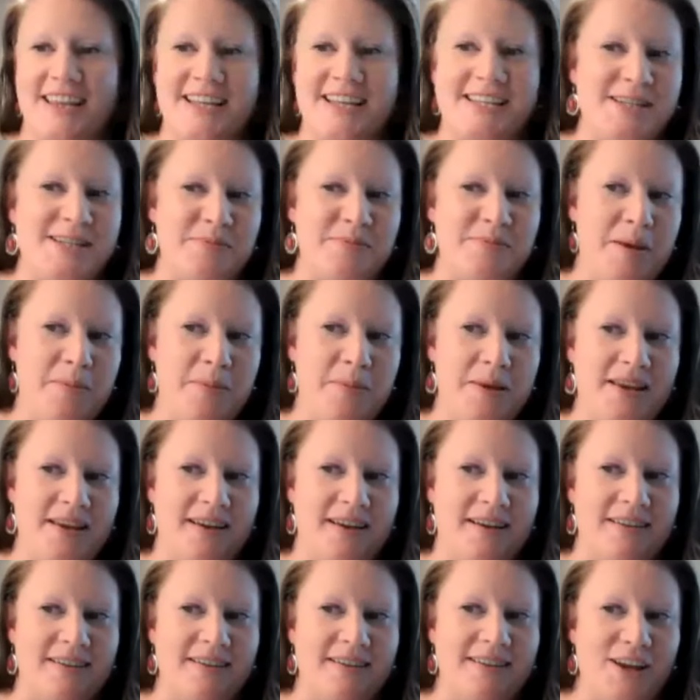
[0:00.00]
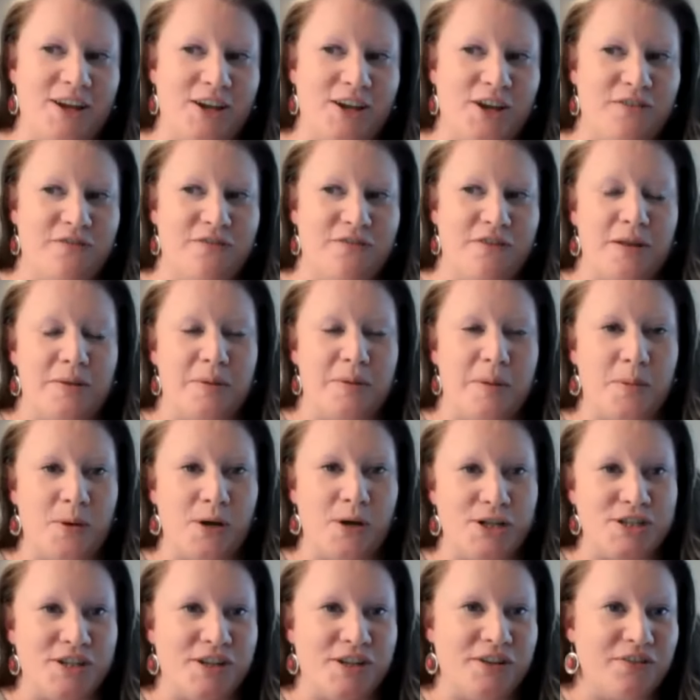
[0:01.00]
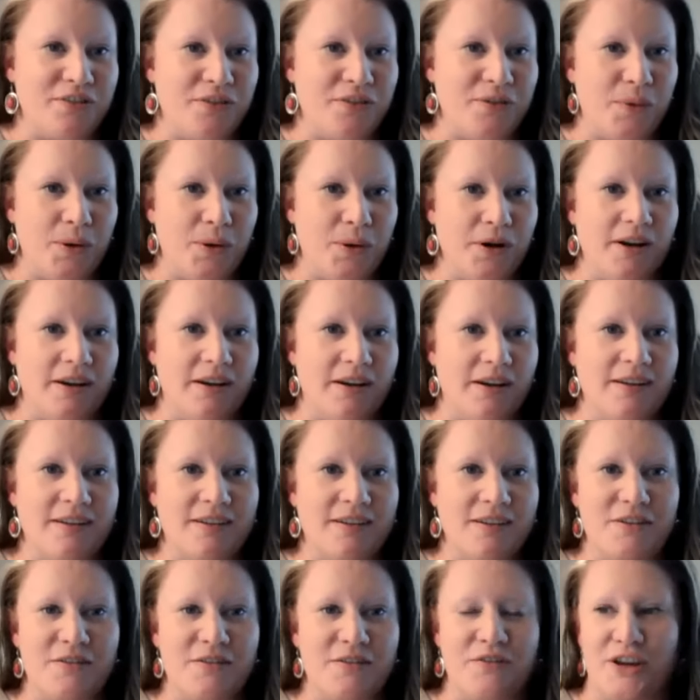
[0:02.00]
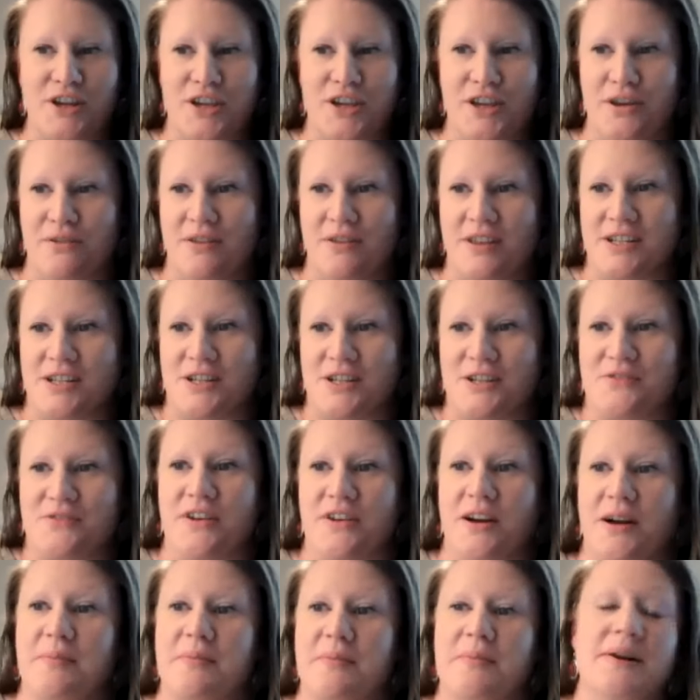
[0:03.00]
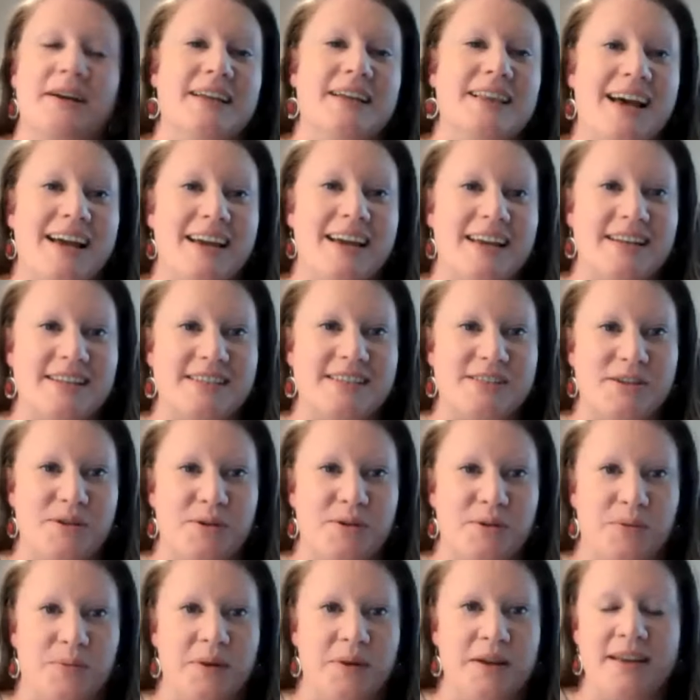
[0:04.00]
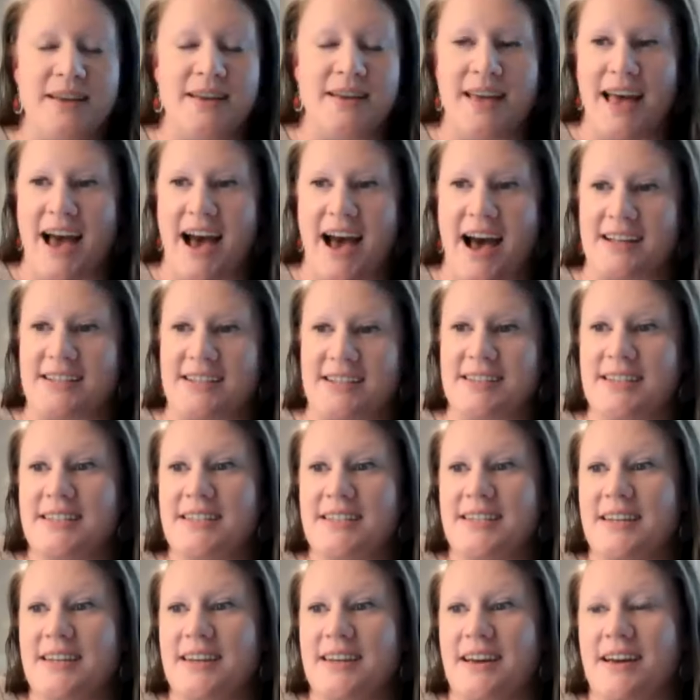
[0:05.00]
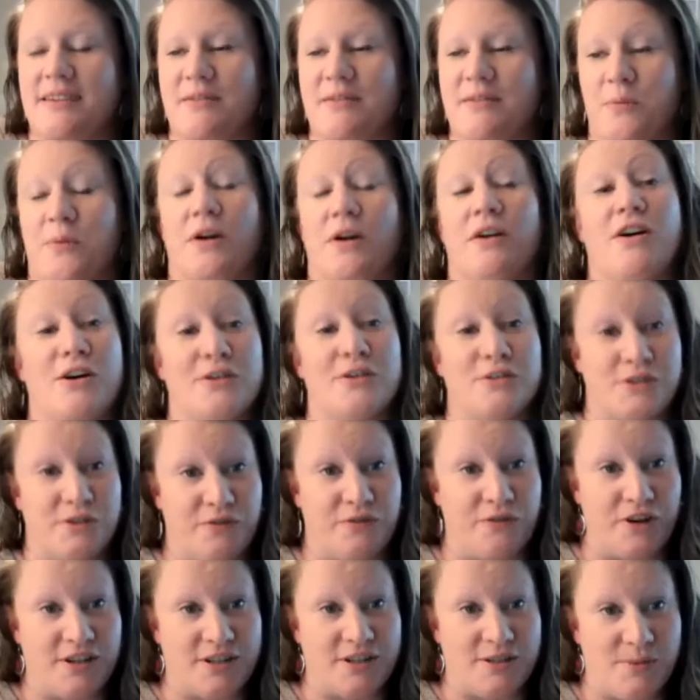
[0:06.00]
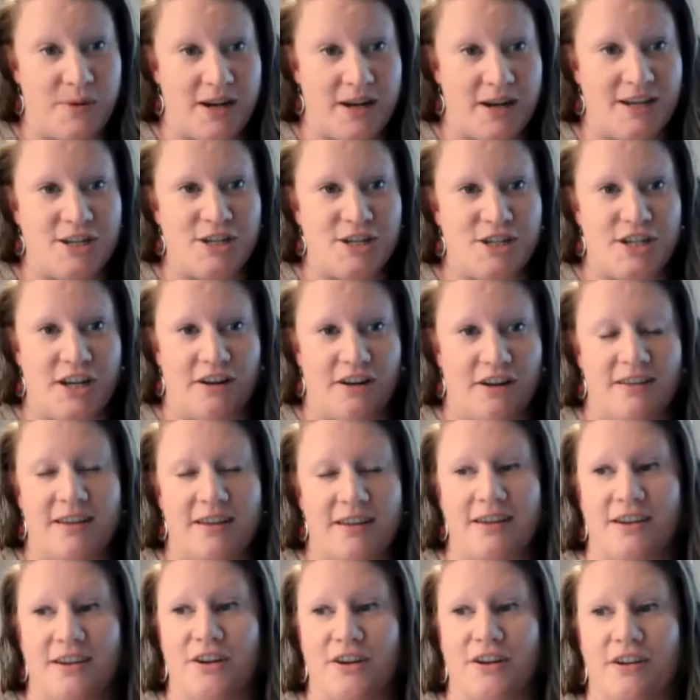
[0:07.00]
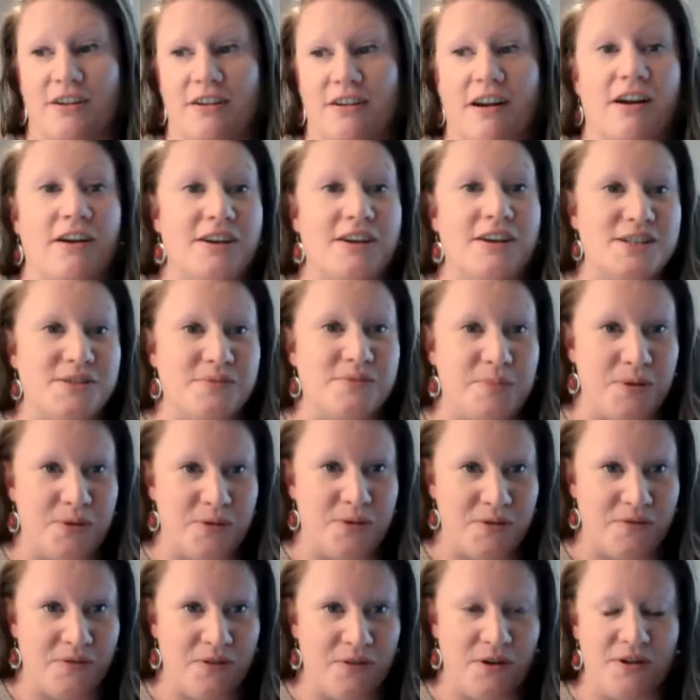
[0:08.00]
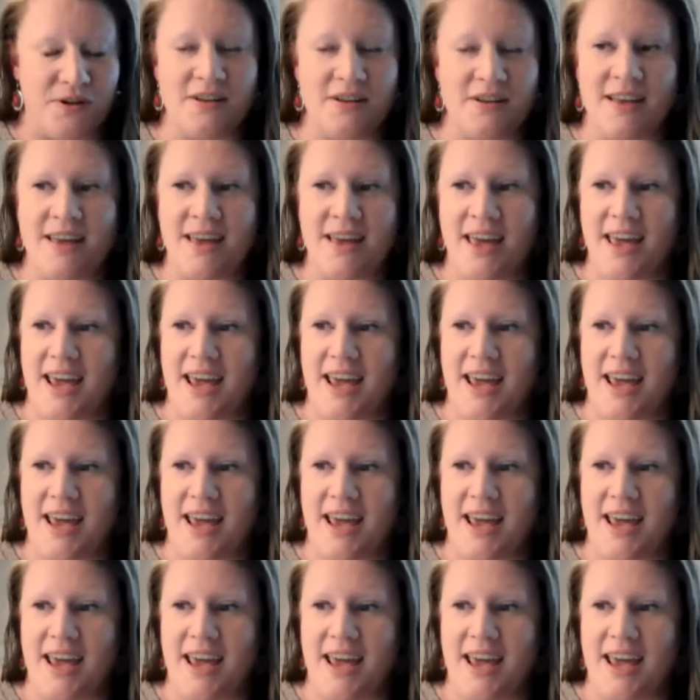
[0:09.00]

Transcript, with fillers: Geraldina, this is maybe a, a good follow-up question for, for you. This is from Elias who asked, well, also first wanted to share that your art is beautiful.